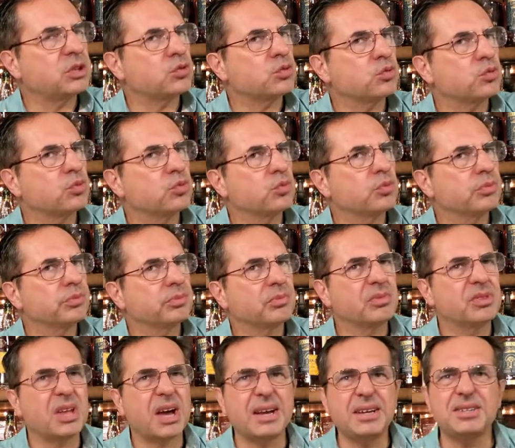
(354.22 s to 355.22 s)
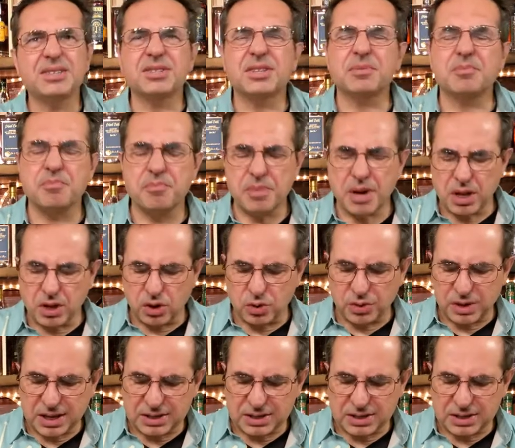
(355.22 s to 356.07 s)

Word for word: it's nice and mellow.